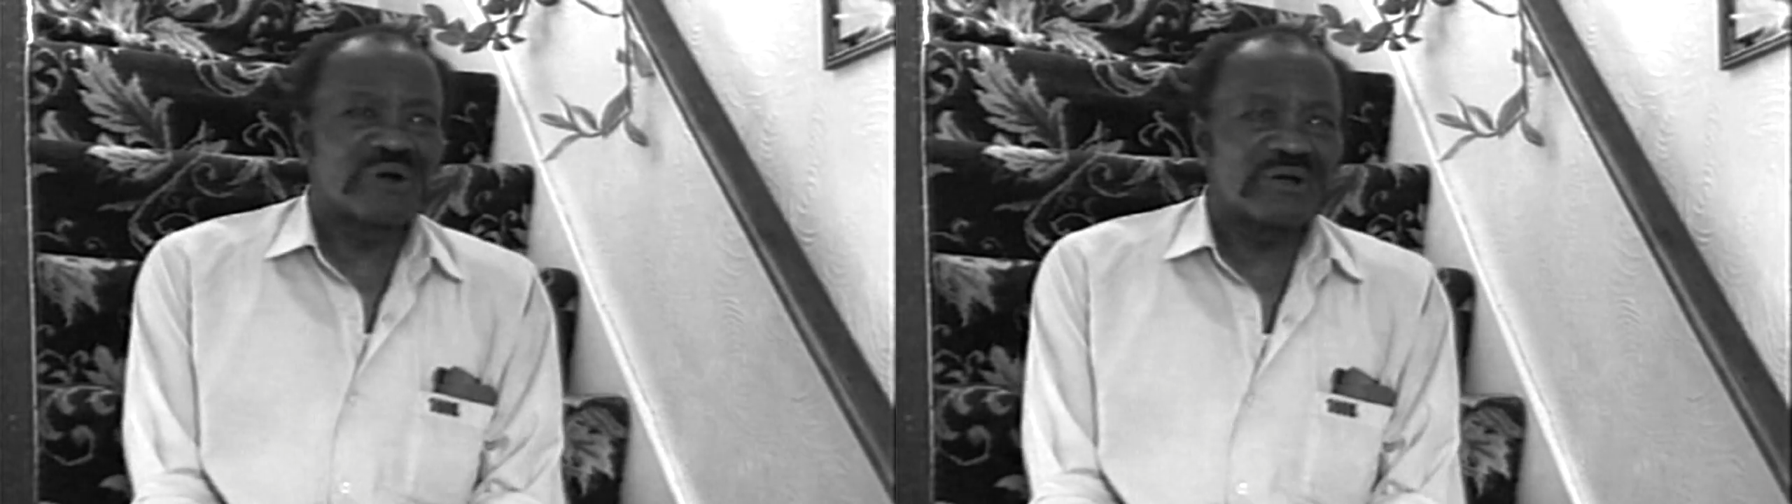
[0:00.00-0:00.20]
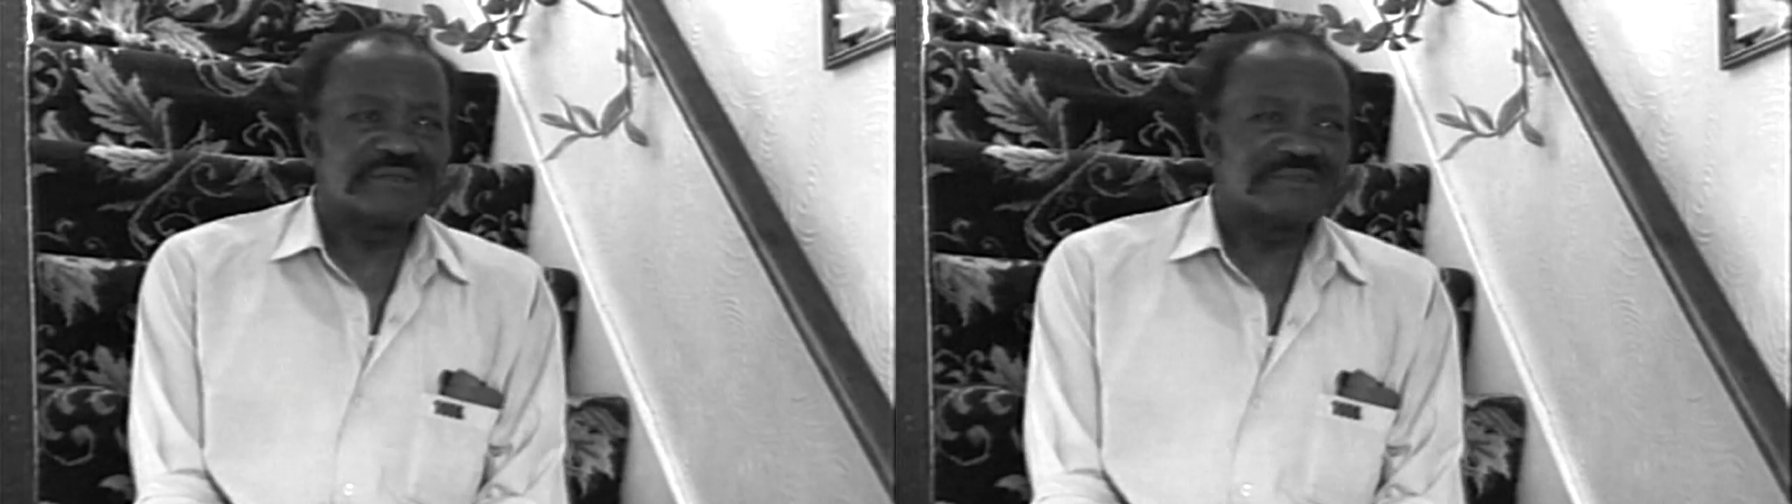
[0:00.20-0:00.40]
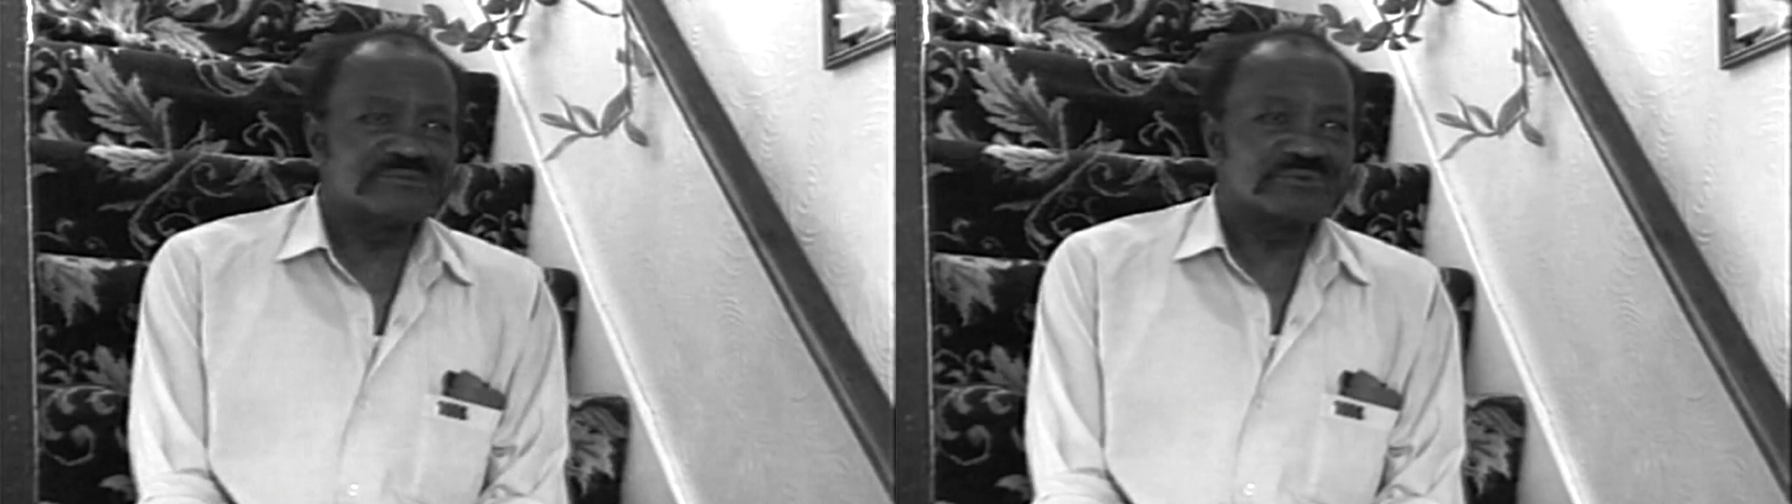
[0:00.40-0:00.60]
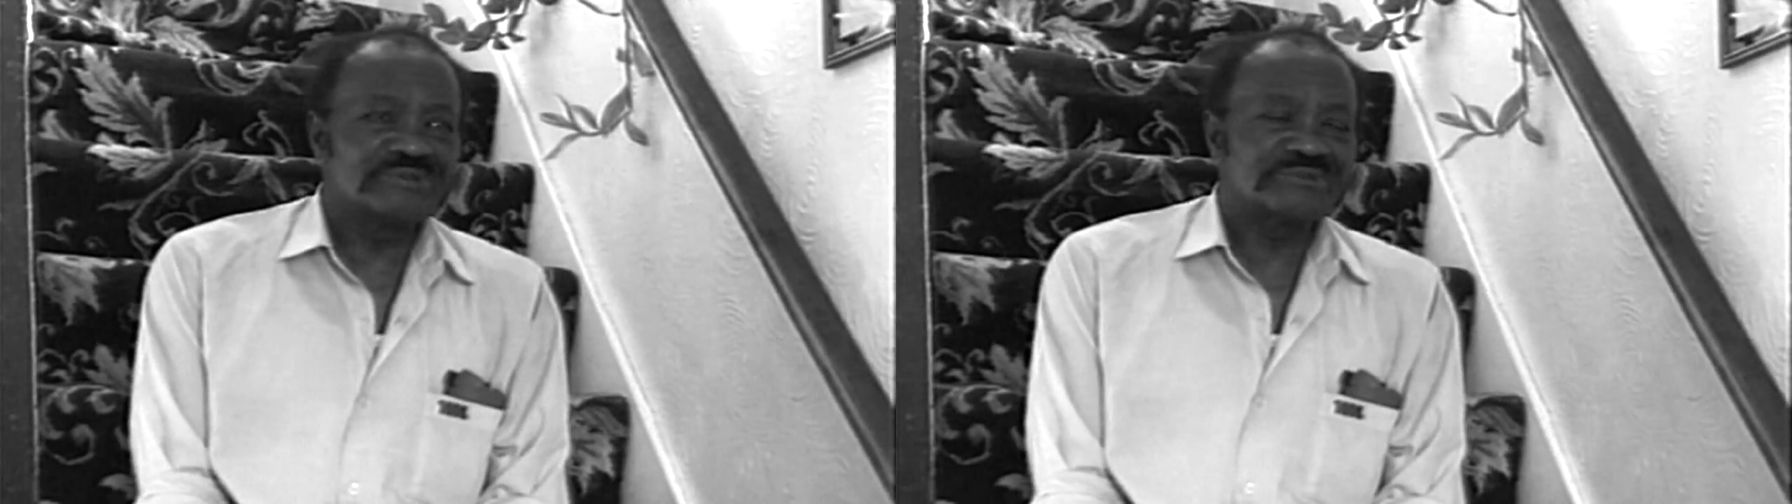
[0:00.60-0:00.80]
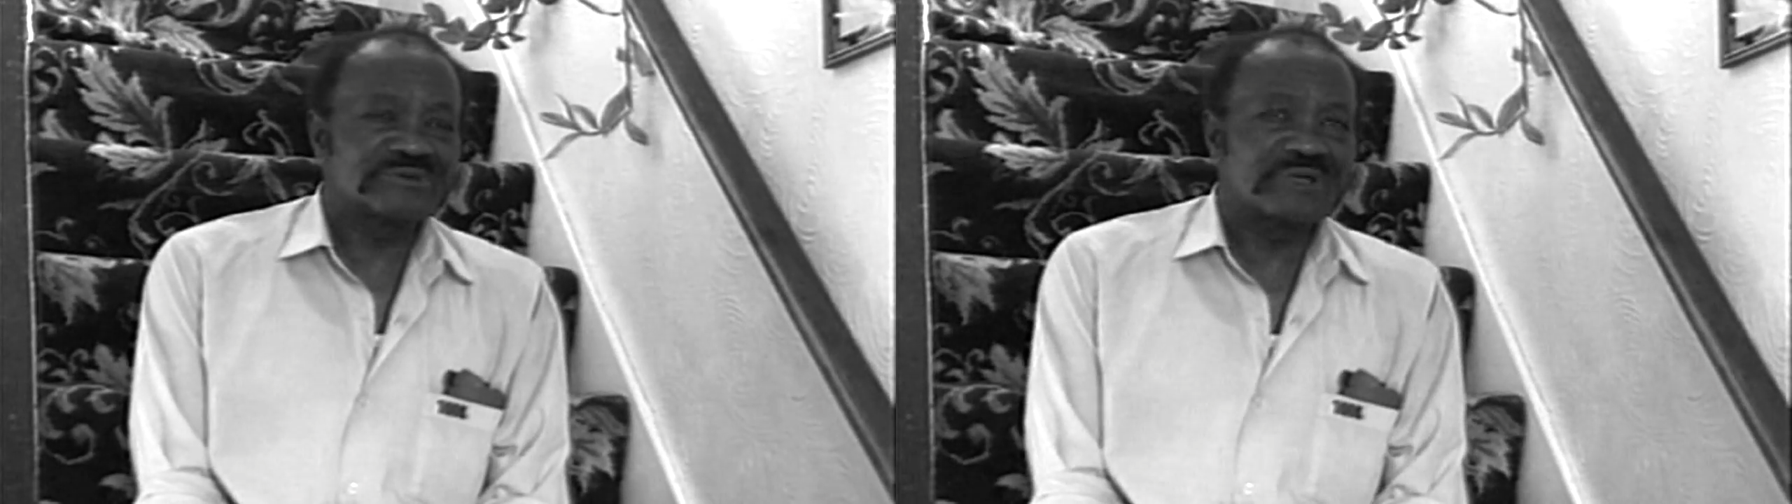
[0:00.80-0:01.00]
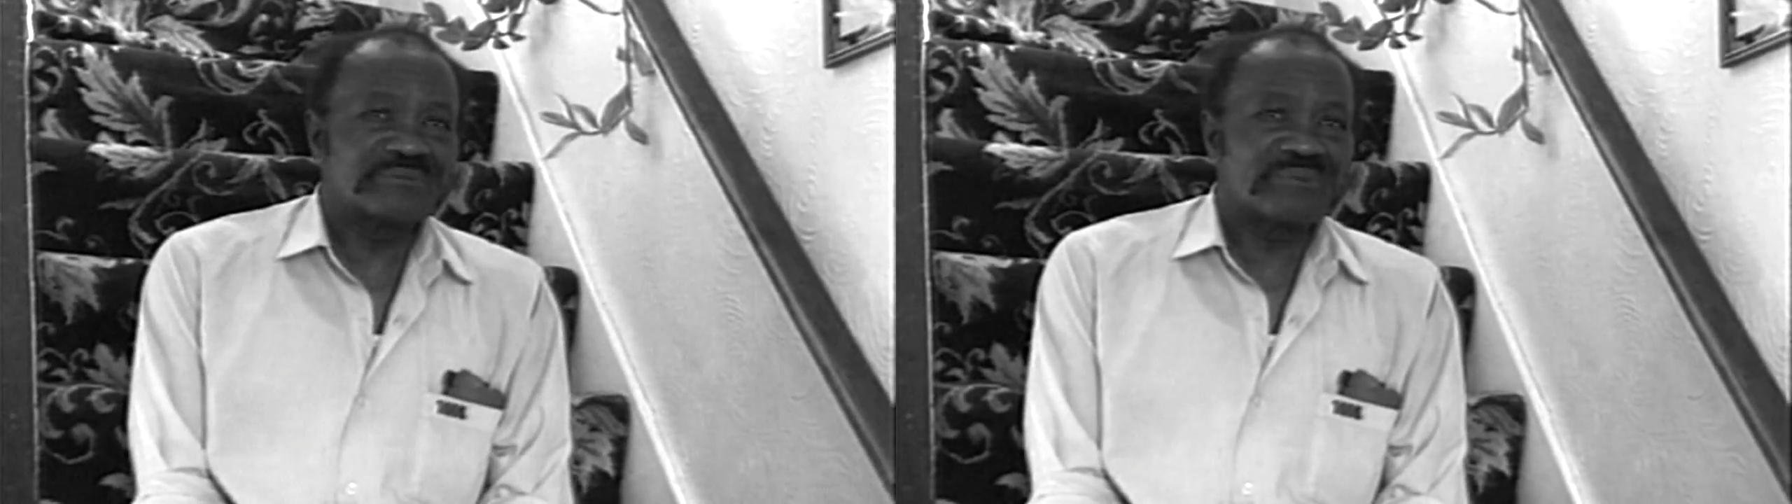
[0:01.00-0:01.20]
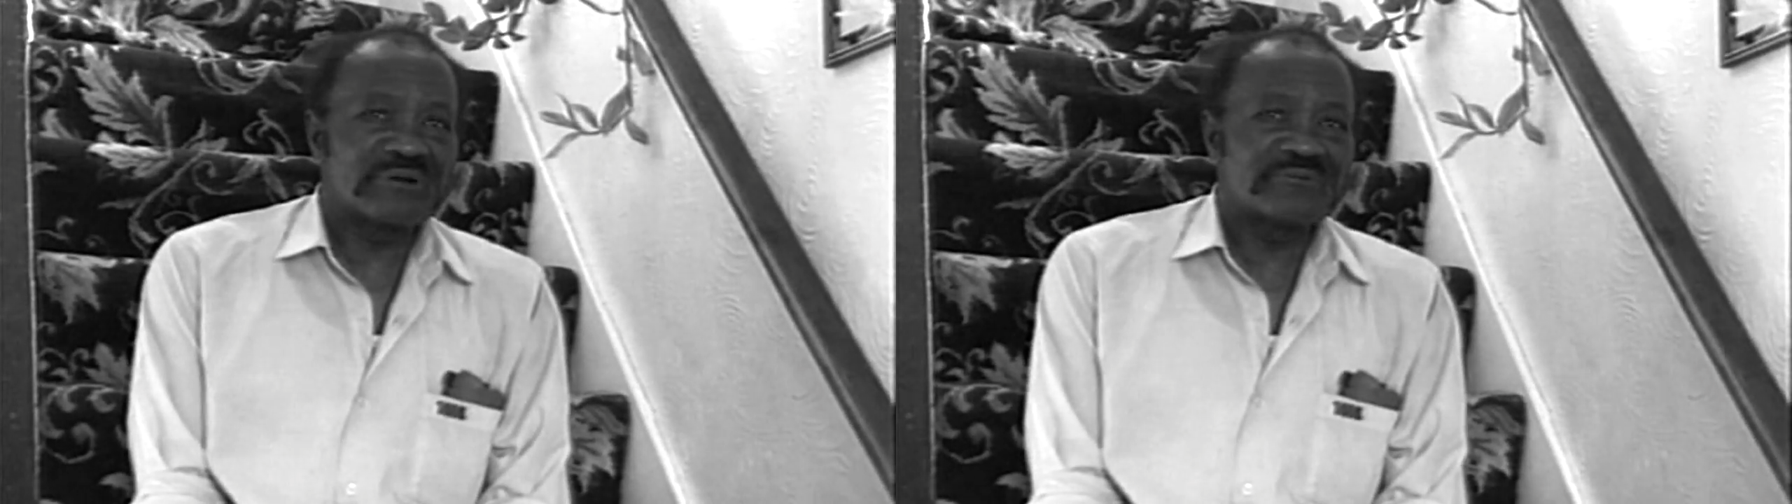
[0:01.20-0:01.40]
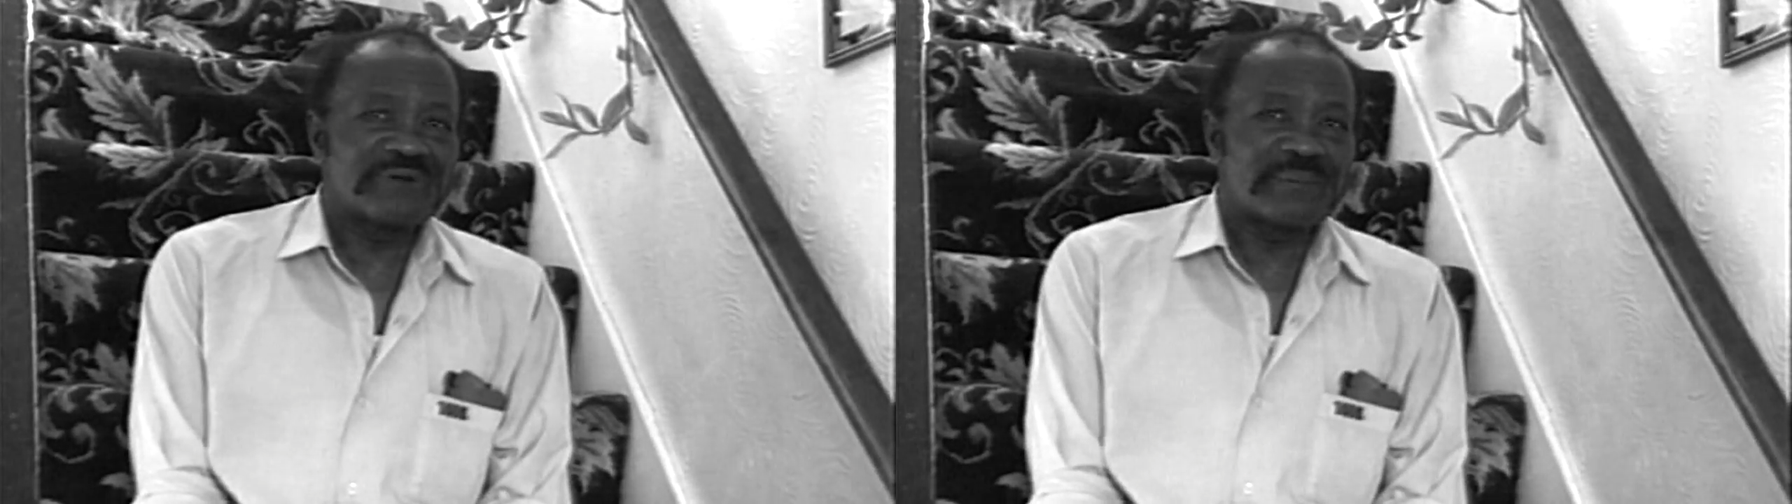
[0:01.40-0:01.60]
mind was to get my